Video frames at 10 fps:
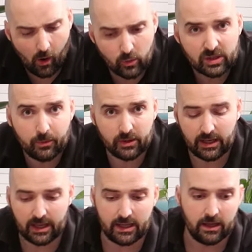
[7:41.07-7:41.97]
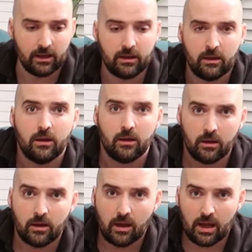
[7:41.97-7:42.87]
Ultimately,
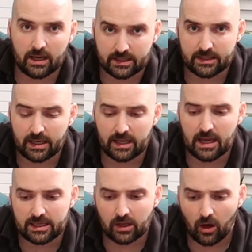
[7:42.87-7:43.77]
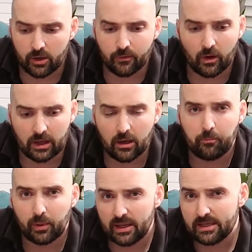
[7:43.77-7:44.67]
as I say, it's kind of like
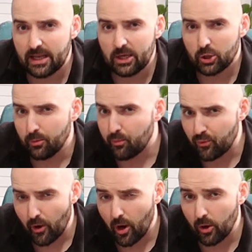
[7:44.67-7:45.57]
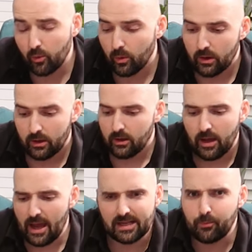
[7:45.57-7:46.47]
a PlayStation Pro,
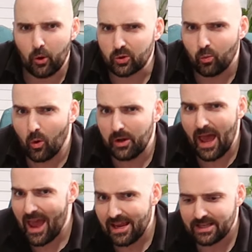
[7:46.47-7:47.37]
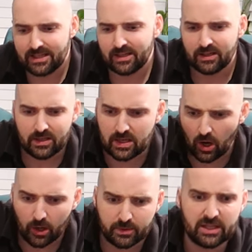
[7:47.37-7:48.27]
Xbox One S
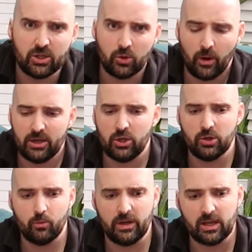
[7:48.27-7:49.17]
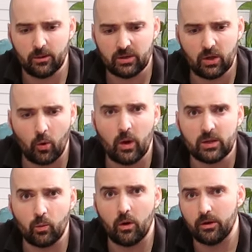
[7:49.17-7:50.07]
type situation when it comes to the
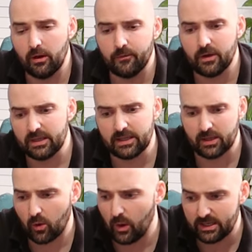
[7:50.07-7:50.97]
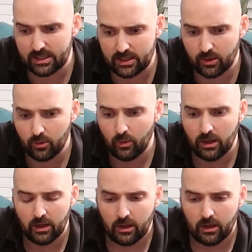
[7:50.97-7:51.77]
Quest 1 versus the Quest 2.